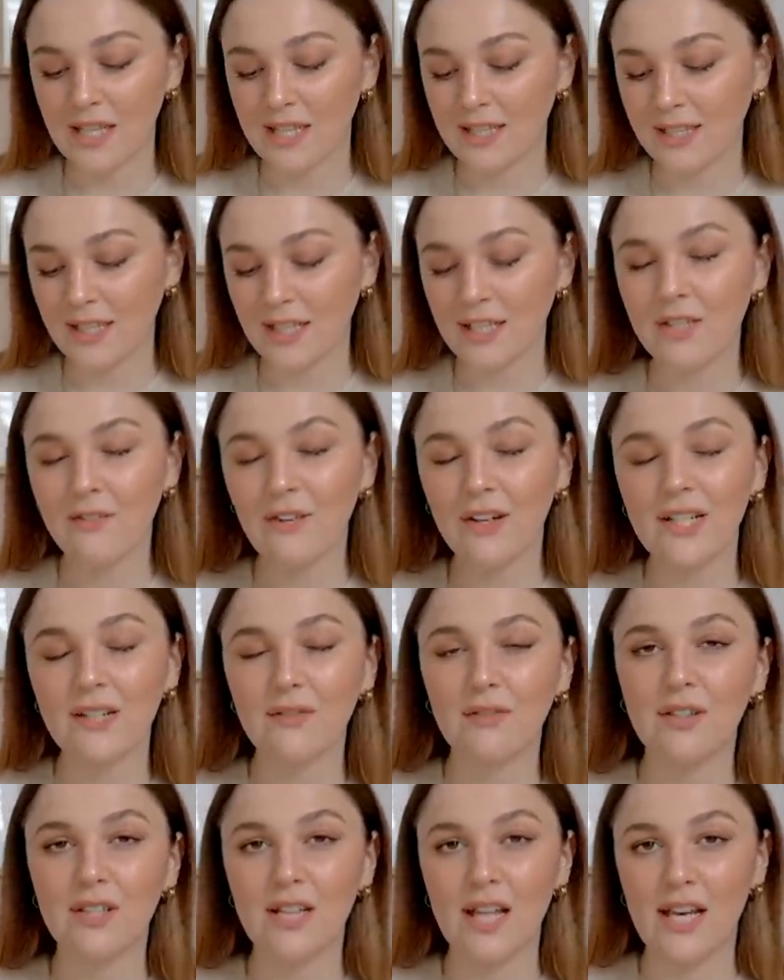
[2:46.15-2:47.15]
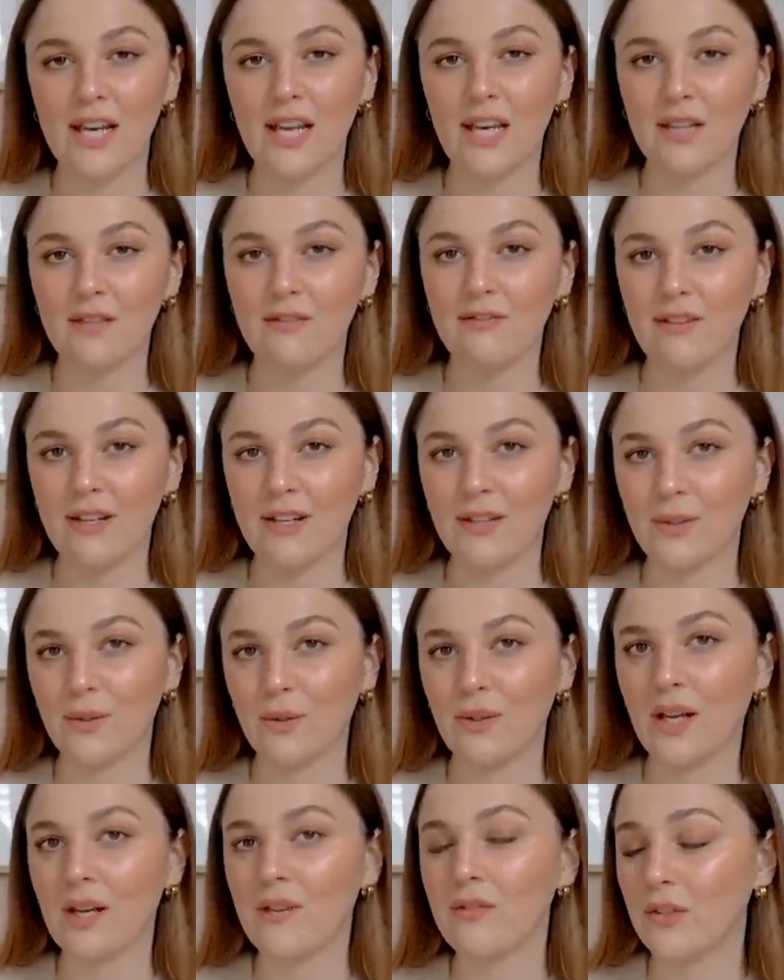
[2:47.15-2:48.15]
This is actually very different to any other face
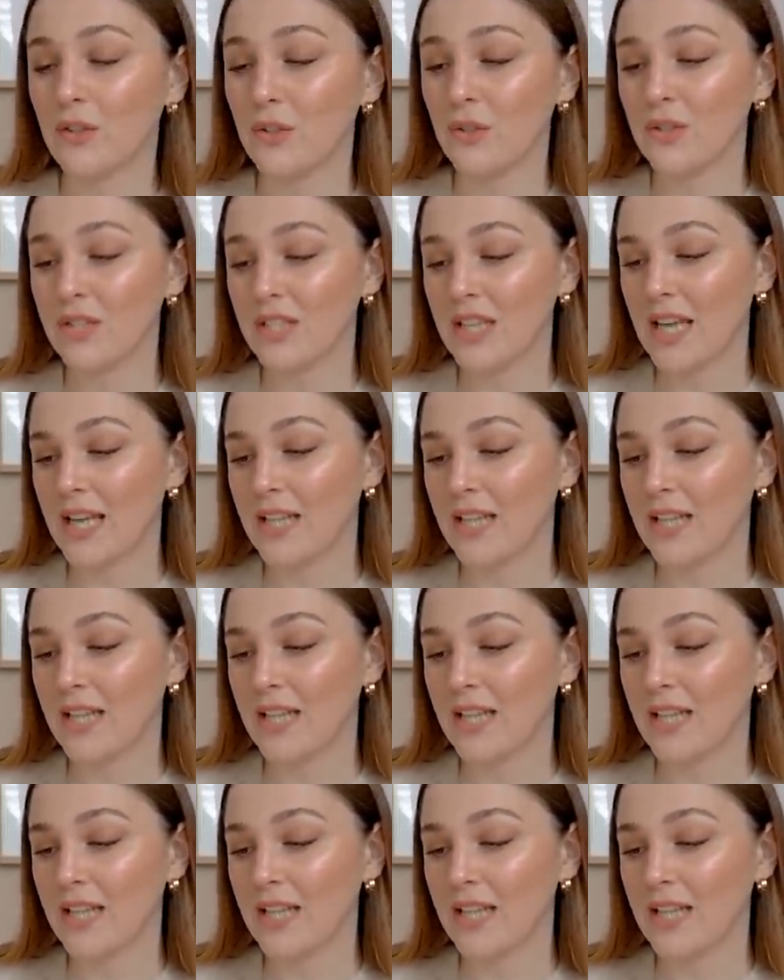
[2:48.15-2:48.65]
oil that I've used.